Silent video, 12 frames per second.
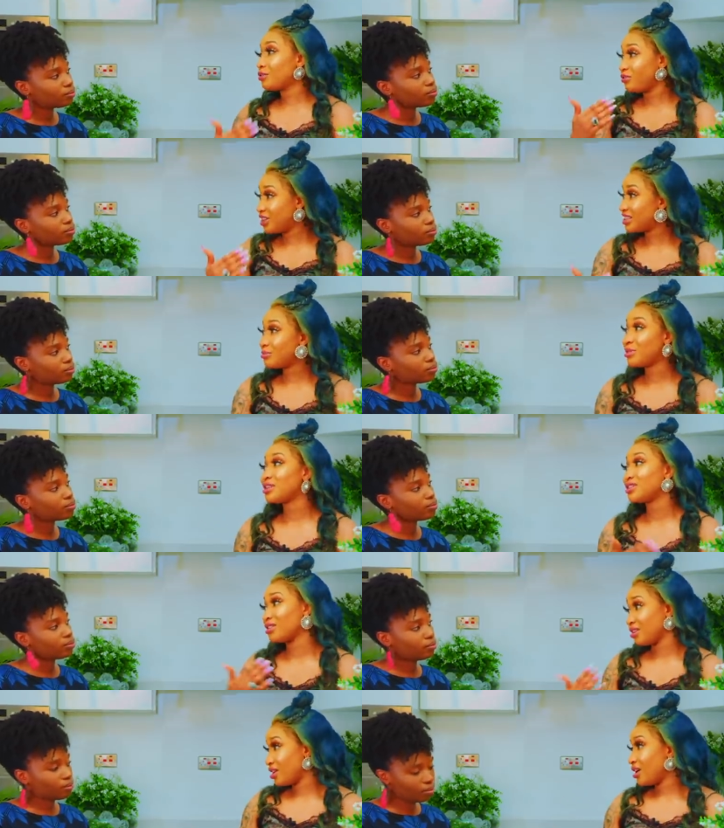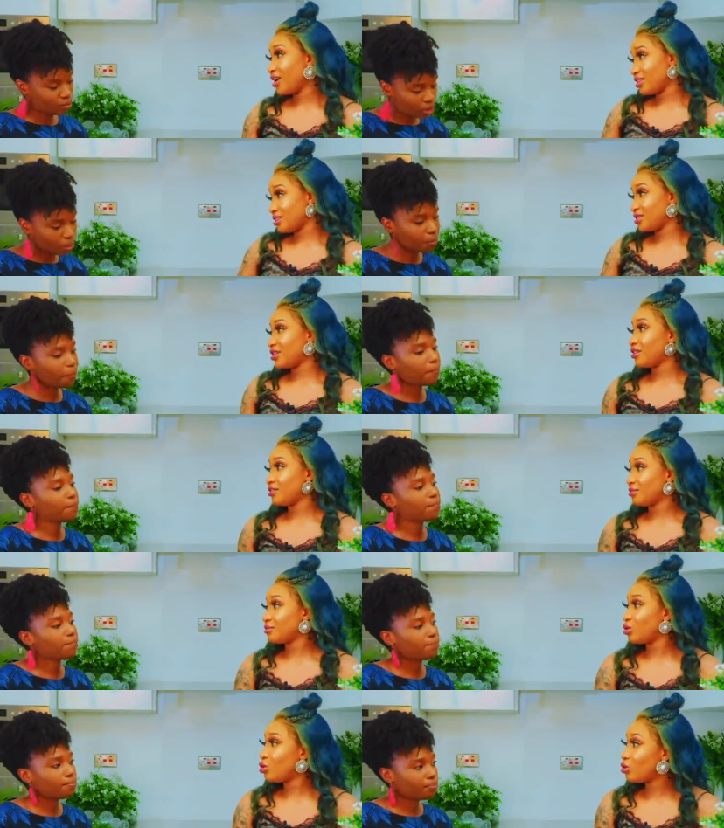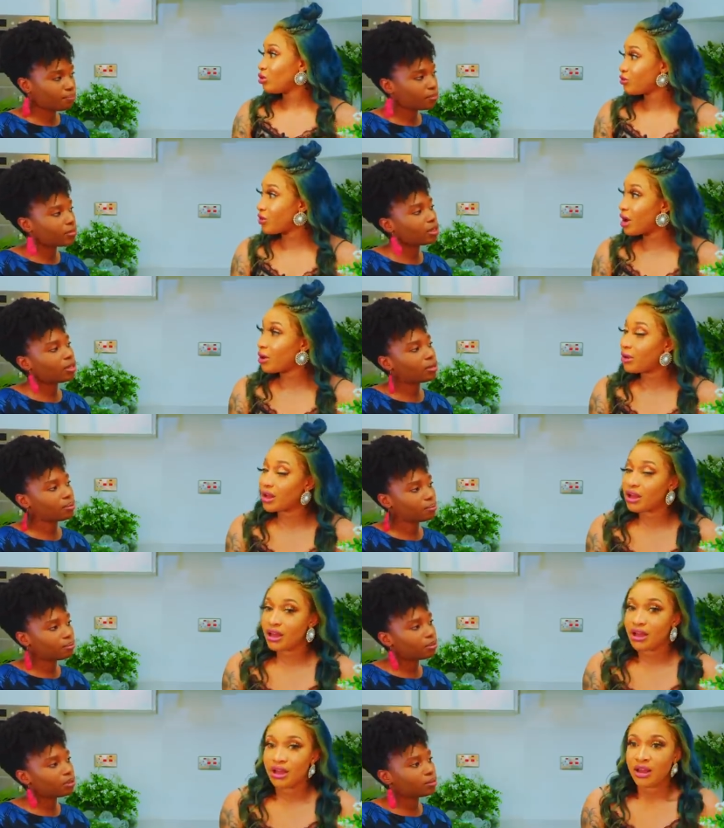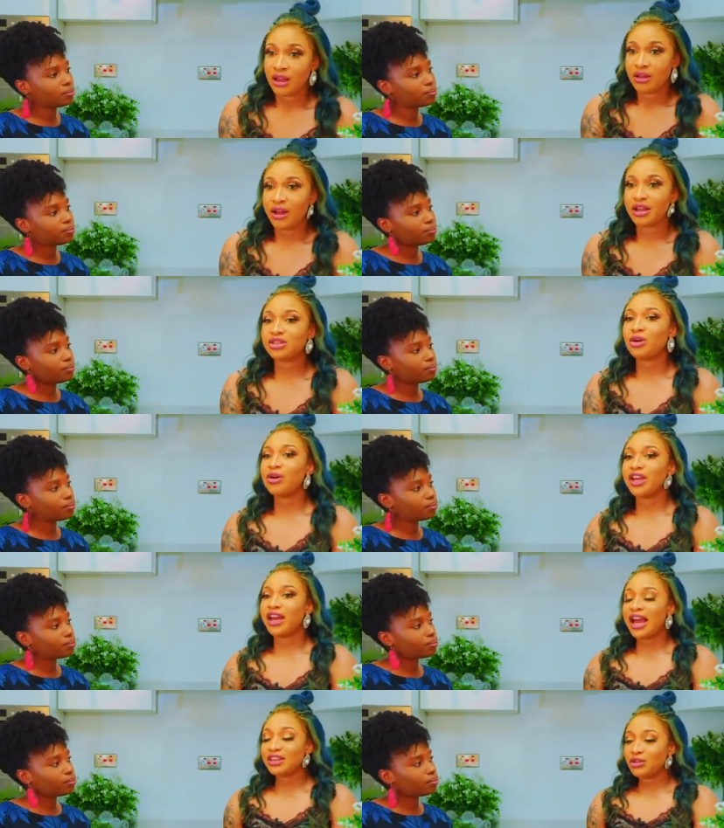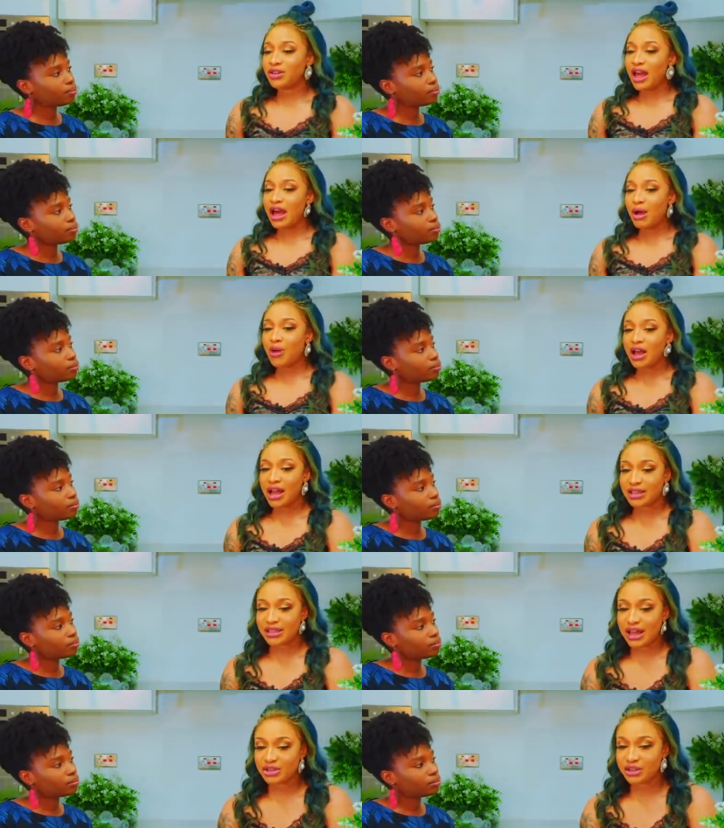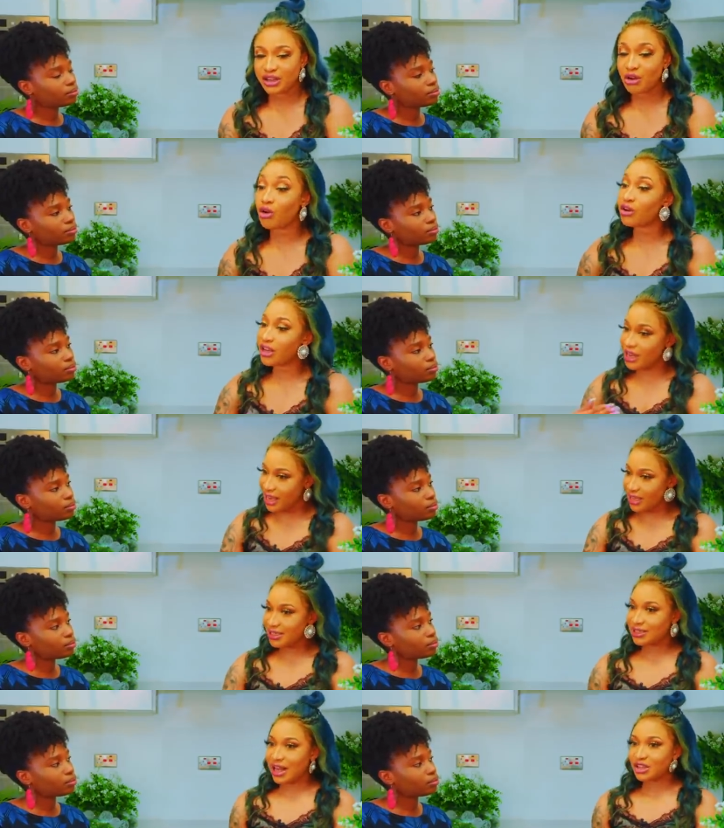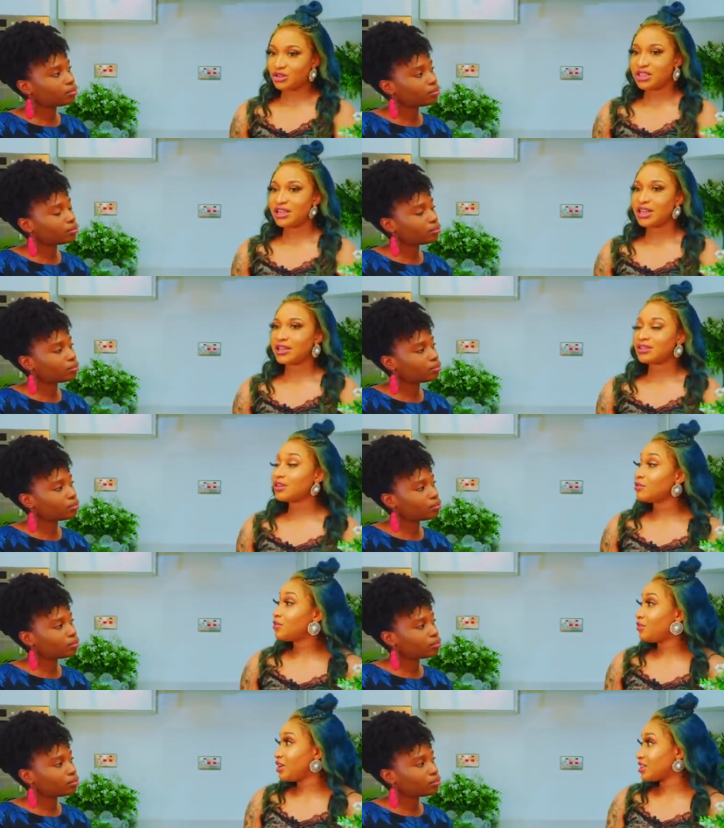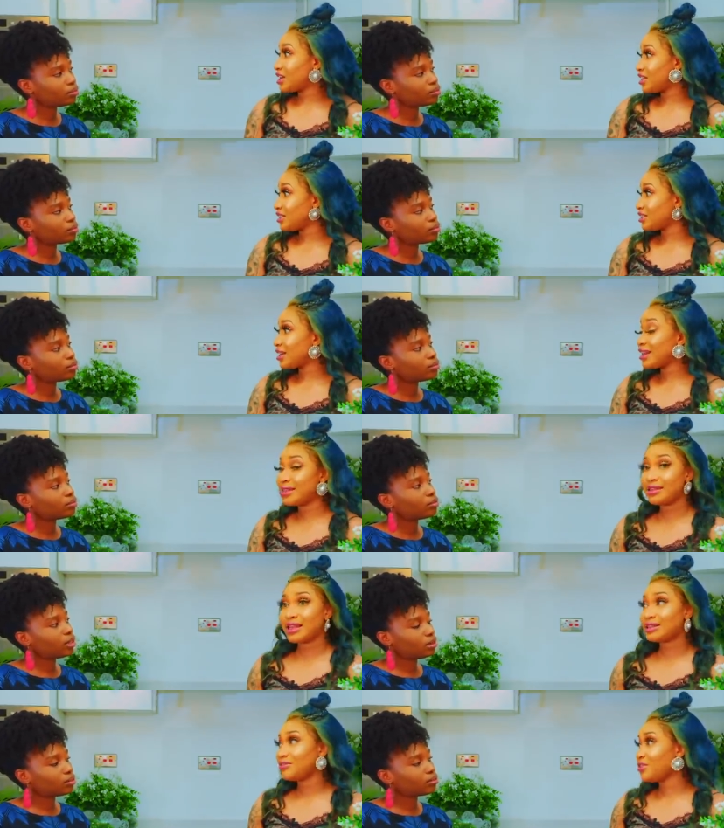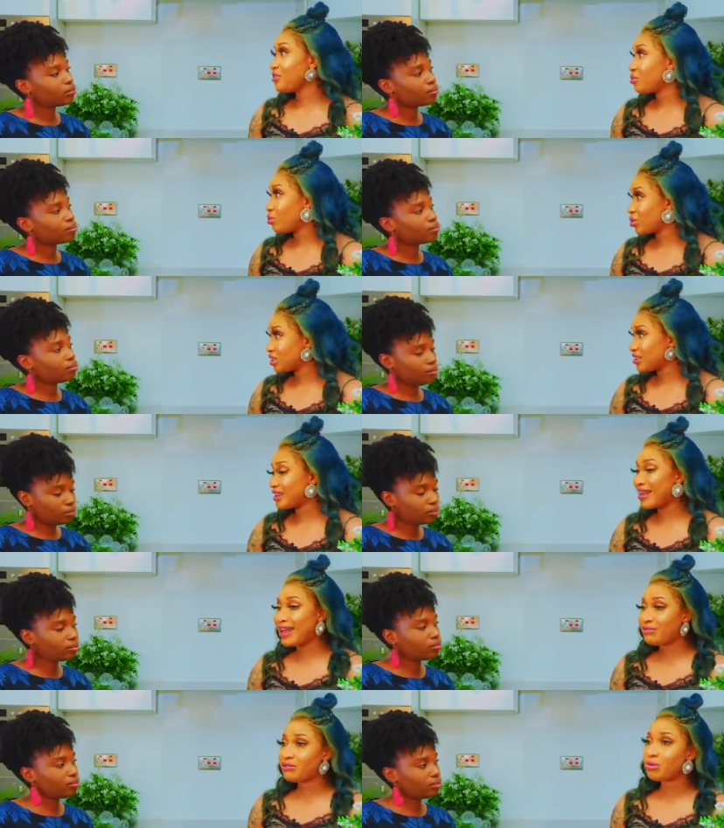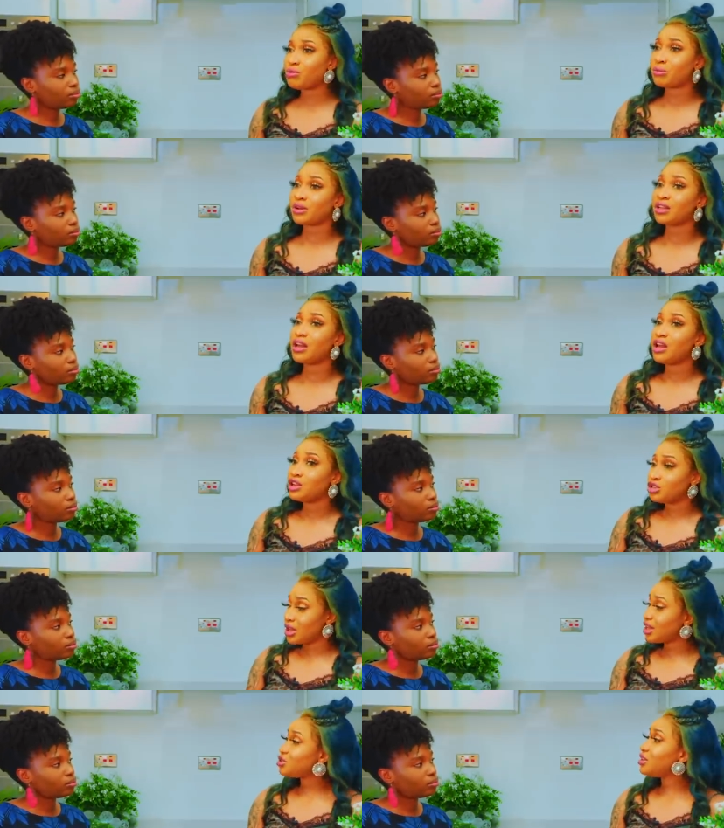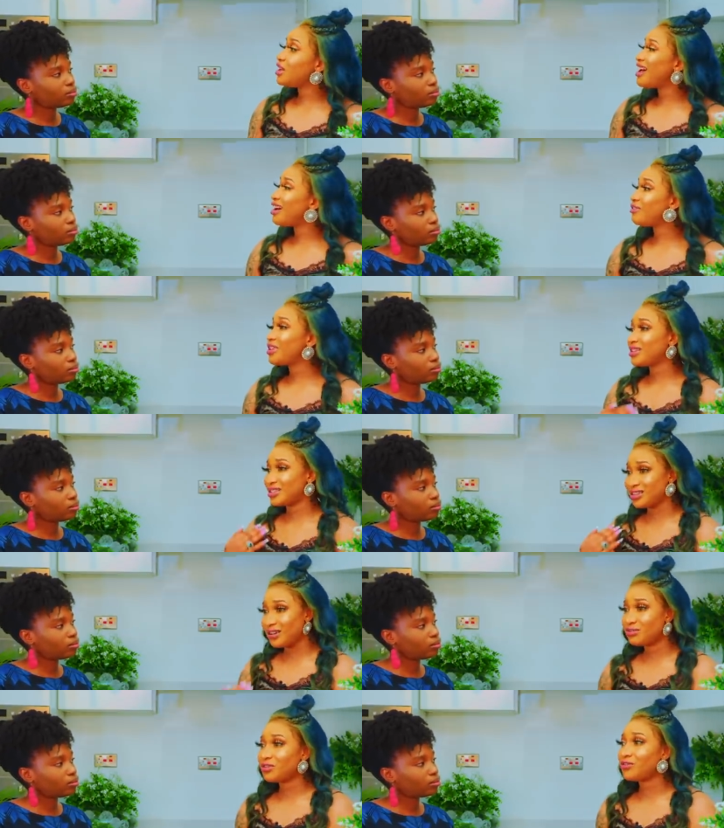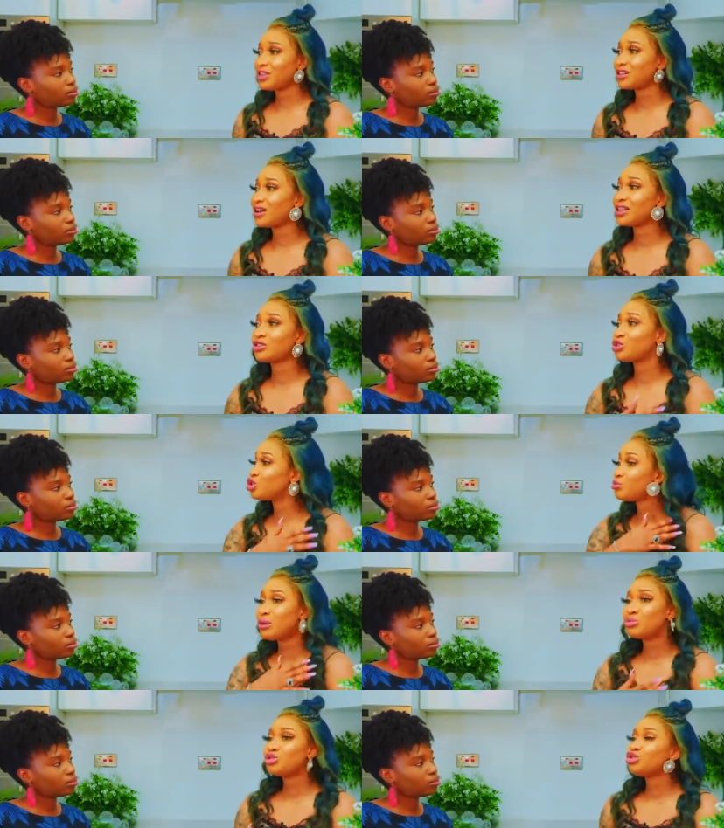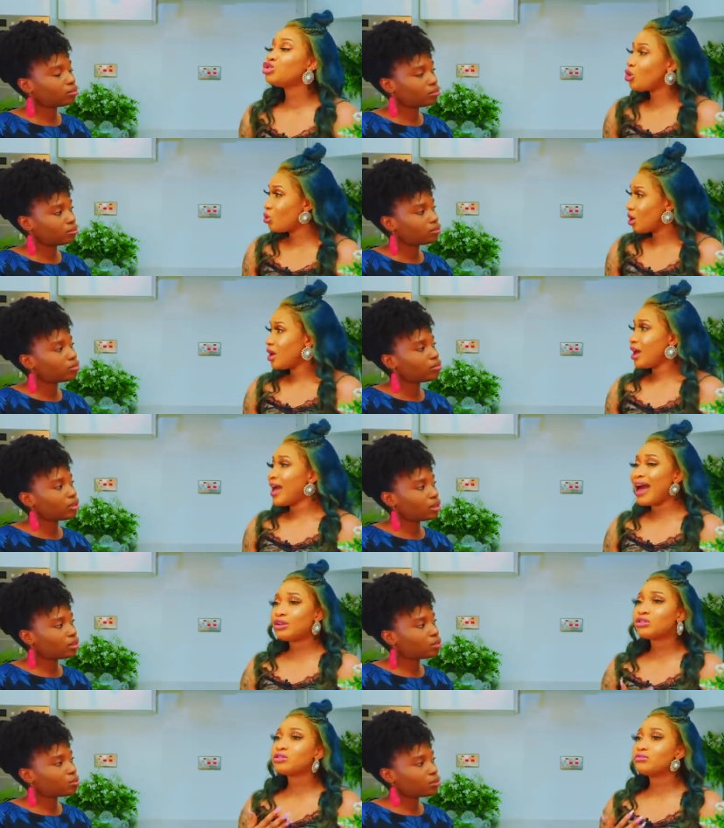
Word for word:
Speaker 1: the victim is the goal of our. Okay. Right. So okay, I know that Hawa has actually or is actually taking self-defense classes, and I think that's very important that every woman should actually have a self-defense class or should be able to know how to